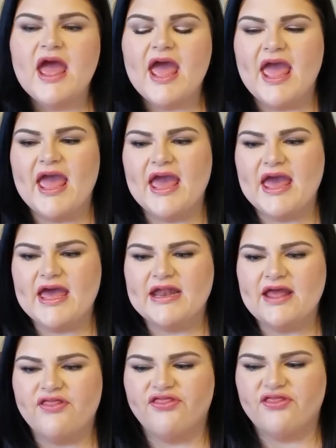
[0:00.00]

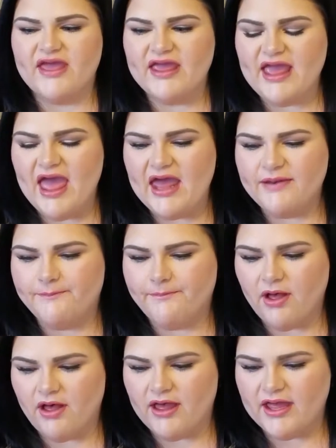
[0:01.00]
And they had
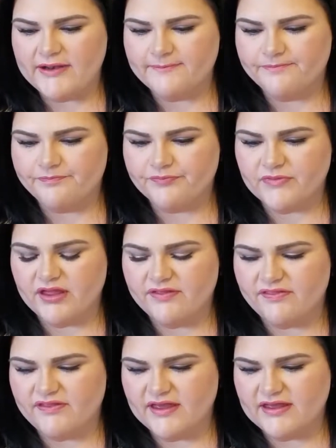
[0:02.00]
bought
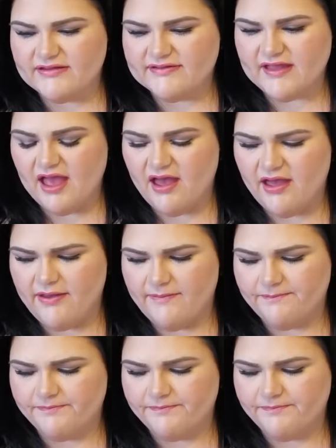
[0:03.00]
this, I